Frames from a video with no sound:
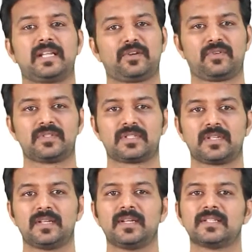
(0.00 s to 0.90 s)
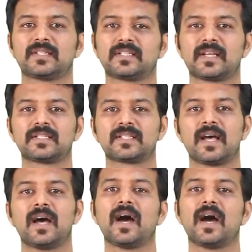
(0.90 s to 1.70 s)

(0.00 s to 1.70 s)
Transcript: electrons such as